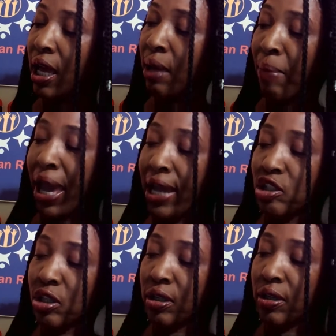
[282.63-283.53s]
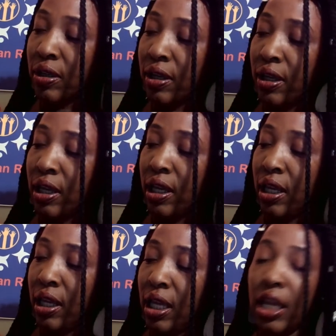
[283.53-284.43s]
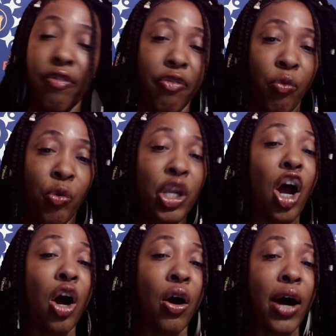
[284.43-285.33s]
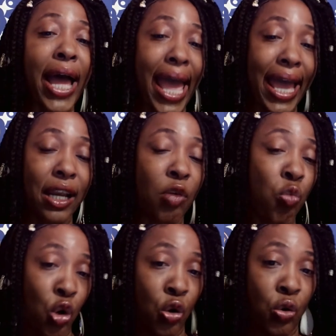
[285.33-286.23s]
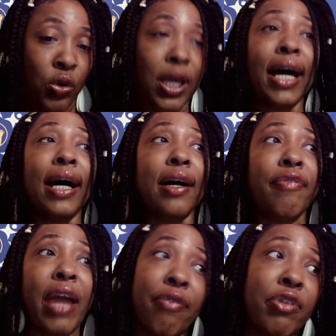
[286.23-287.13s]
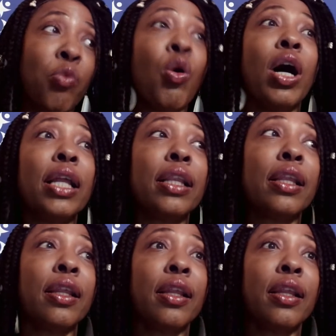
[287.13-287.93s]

Imagine if we all had a world of everyone